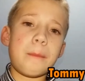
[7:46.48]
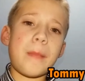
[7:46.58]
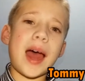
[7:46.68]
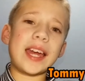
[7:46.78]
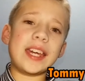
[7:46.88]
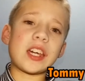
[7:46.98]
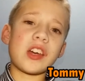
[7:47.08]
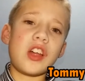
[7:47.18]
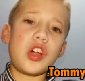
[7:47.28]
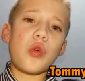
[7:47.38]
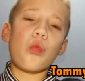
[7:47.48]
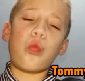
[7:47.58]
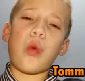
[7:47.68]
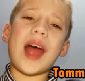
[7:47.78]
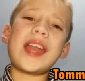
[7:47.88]
Mike,
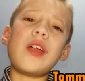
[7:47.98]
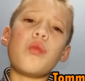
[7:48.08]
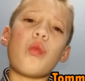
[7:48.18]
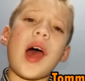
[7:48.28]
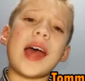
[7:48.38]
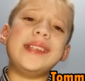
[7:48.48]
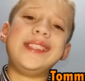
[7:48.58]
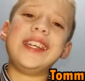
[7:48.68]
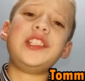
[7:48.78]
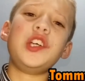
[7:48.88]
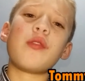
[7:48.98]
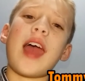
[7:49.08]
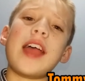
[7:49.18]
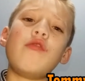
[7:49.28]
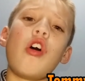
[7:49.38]
when and where did you
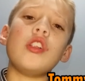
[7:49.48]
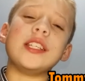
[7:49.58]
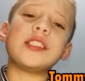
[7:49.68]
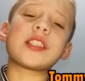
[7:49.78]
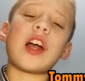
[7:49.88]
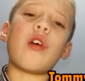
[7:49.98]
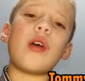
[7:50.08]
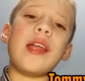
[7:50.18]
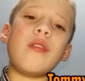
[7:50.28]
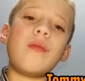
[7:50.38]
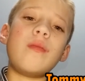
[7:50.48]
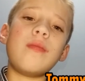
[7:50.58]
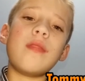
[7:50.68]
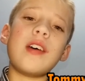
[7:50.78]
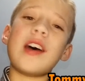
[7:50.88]
get enrolled in scouting?
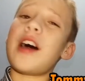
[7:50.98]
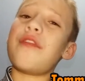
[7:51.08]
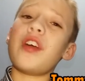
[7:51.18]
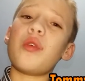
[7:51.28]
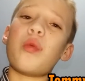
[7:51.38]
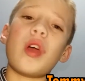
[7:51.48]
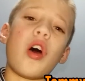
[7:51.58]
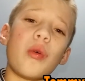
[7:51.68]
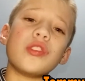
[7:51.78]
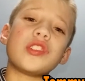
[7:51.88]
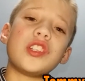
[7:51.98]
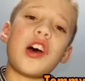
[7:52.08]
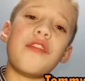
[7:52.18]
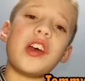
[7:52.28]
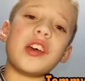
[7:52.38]
I think we all want to
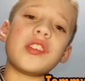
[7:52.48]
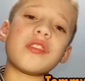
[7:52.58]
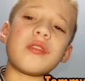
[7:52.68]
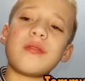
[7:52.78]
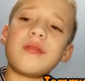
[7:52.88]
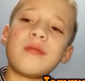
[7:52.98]
know this.